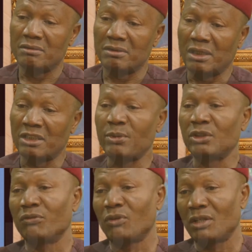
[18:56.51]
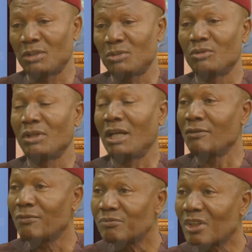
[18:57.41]
aspect of our national
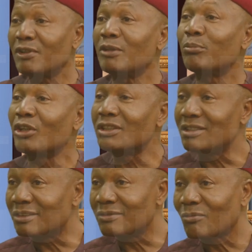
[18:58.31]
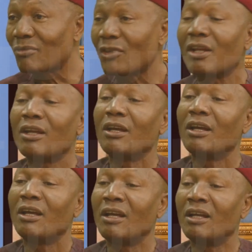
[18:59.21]
life, even in politics.
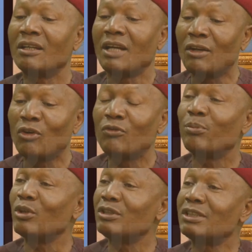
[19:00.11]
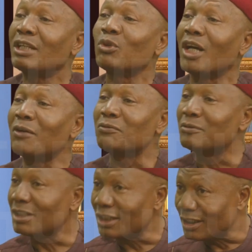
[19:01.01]
The kind of politicians we have
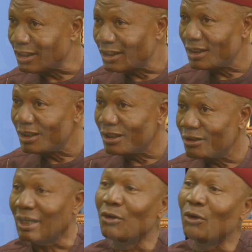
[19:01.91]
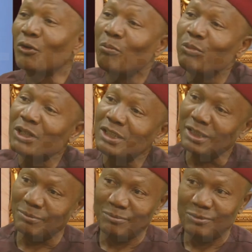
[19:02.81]
today, you cannot compare
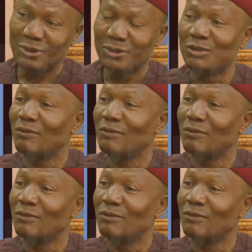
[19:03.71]
them to the